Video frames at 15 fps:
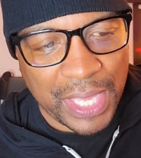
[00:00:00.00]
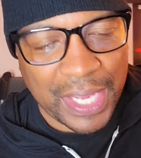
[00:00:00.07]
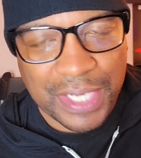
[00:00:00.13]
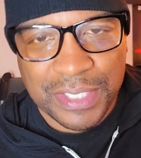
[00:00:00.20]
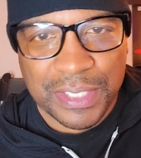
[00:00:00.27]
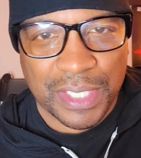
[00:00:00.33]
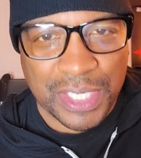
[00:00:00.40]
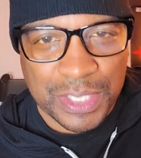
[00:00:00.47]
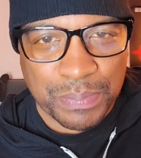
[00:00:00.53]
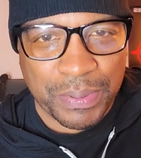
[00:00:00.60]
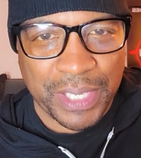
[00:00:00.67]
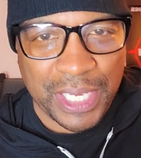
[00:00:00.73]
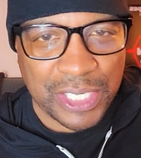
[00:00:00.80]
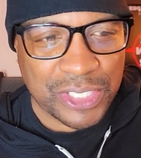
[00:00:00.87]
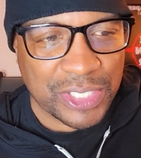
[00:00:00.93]
I said, he's
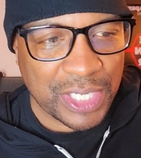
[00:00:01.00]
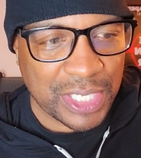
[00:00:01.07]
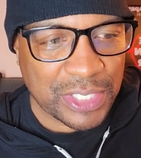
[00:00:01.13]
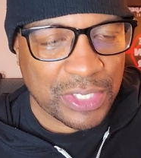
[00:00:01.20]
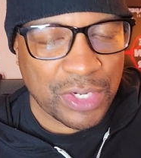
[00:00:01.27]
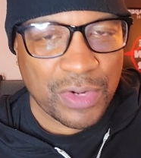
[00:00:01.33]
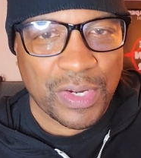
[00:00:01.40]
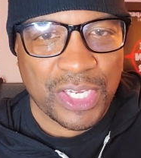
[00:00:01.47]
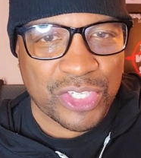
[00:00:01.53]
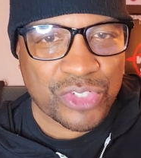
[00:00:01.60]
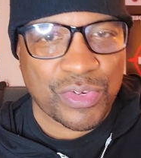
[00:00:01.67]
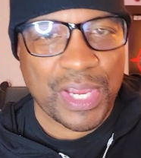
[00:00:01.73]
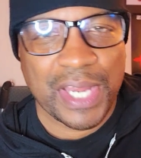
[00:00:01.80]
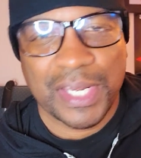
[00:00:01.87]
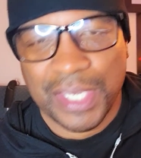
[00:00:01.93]
playing chess here. He's
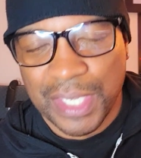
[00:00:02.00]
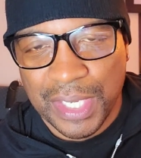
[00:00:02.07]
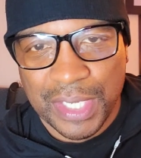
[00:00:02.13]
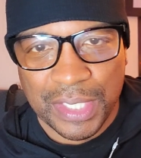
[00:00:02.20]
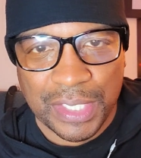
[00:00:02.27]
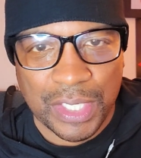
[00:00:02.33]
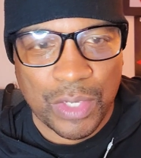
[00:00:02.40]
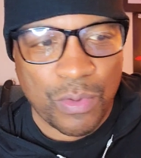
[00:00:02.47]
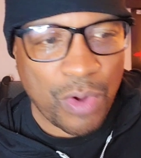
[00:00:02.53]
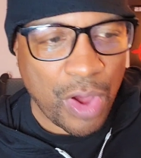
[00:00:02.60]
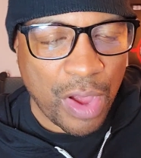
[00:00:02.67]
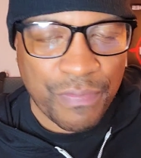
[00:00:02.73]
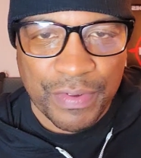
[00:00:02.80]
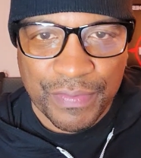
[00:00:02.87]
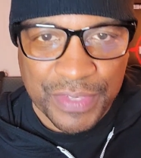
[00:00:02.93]
trying to get Canelo
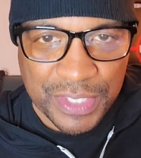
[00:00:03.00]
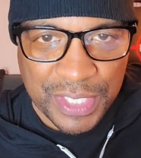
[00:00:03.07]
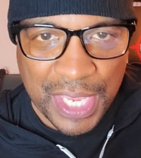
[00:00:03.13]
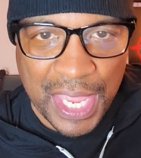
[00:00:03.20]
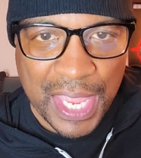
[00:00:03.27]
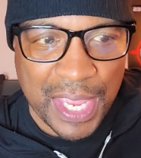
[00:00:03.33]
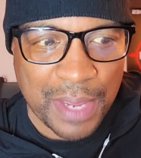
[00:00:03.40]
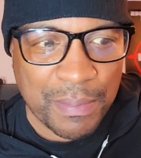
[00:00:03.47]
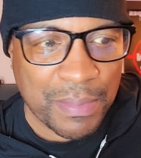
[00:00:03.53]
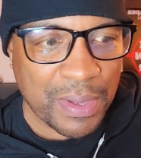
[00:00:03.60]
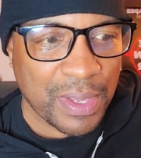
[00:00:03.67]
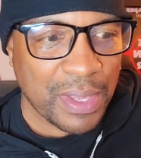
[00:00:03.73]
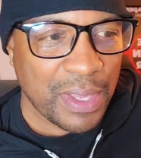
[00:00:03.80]
off of his game.